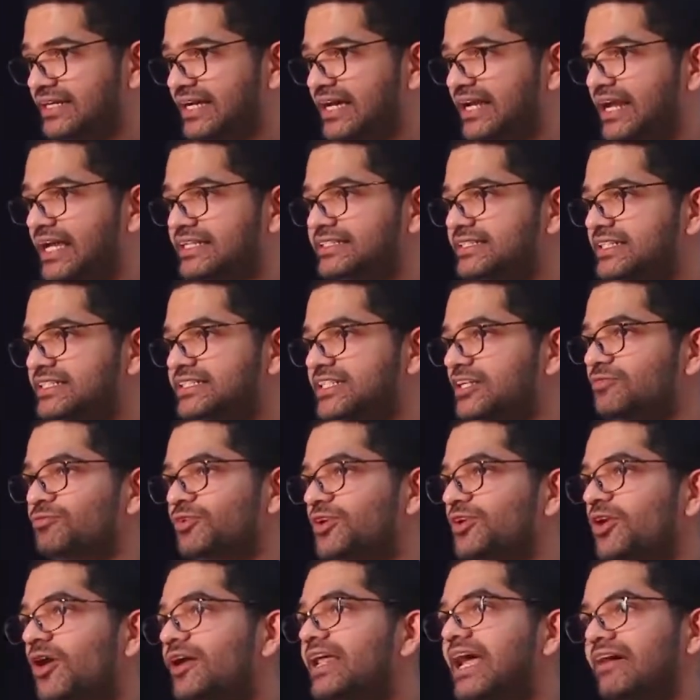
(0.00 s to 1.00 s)
and accession
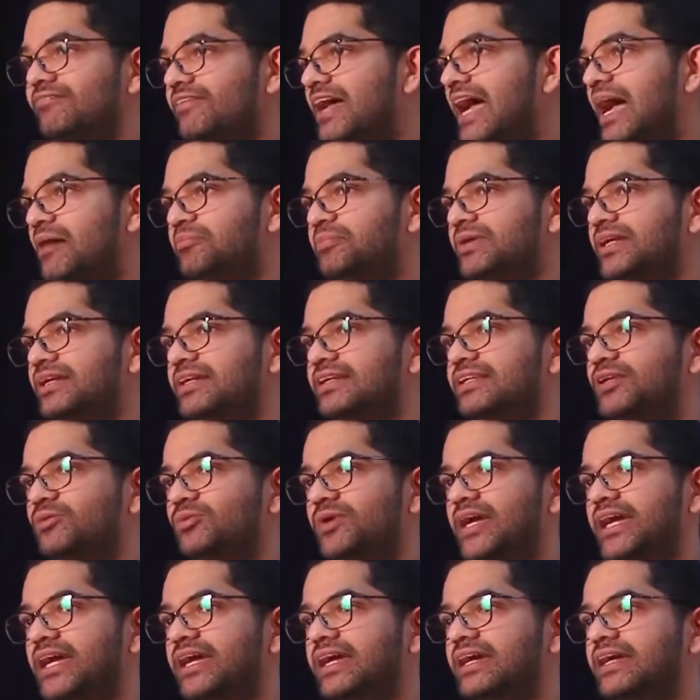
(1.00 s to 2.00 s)
would not have happened the
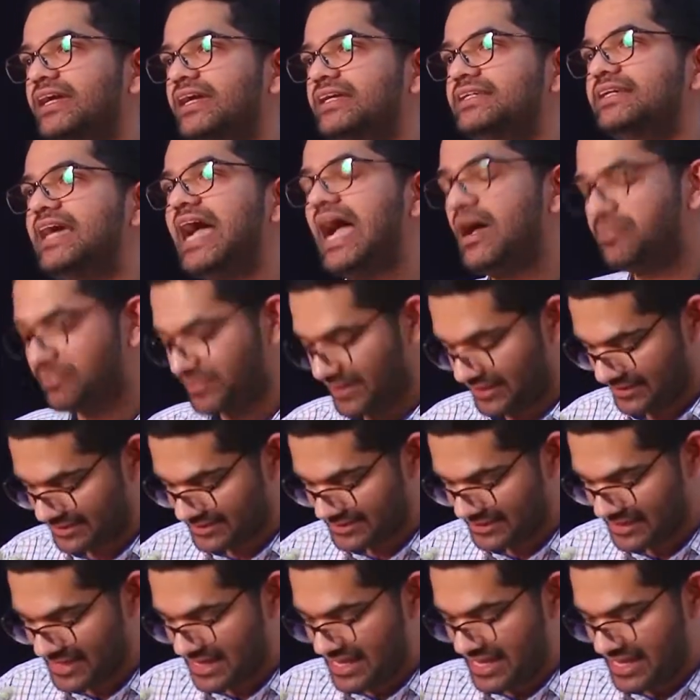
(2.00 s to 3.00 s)
way it happened,